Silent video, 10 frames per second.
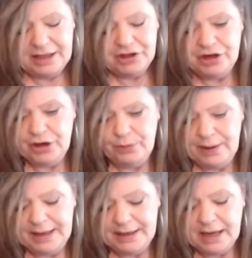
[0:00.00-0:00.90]
you know
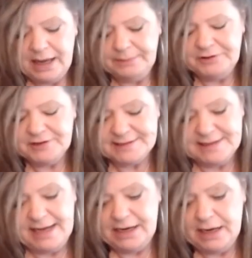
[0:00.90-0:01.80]
what i'm just
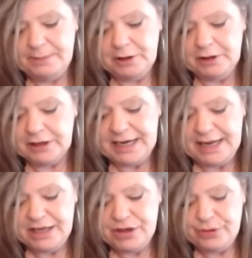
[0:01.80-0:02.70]
saying i'm looking
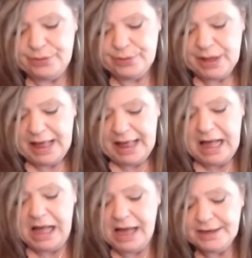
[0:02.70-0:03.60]
at you
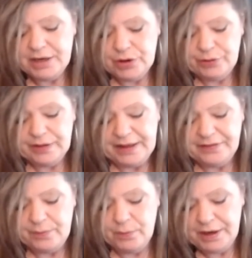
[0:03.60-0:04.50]
i know that
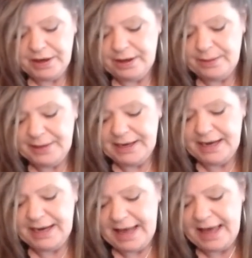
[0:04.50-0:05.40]
they want to come in
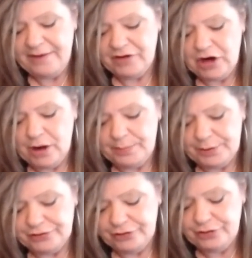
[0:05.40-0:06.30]
and have an
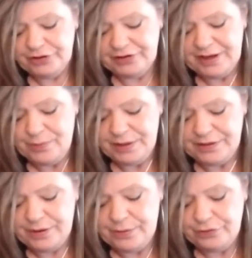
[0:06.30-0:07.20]
opportunity
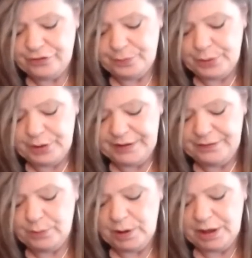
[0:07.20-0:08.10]
with you to put in
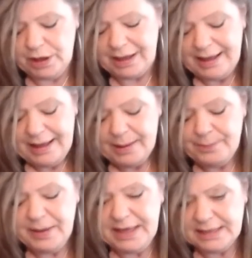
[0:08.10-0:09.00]
the work
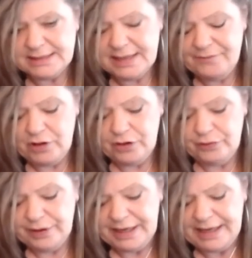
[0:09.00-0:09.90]
because they've
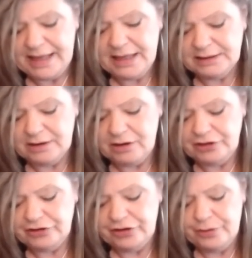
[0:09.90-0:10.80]
already held
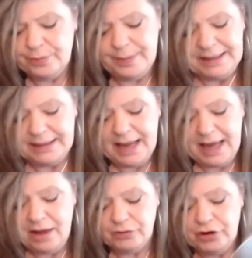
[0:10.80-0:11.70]
on to you but
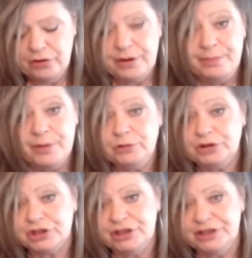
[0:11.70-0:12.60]
now your
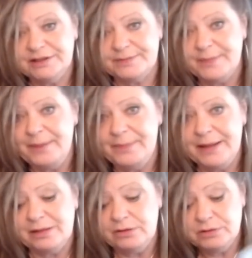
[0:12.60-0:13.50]
emotions might be
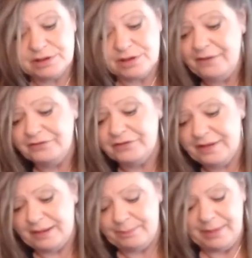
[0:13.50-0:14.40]
closed off to
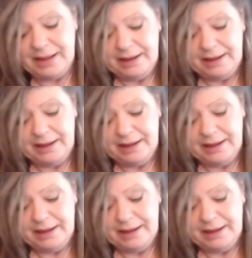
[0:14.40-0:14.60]
them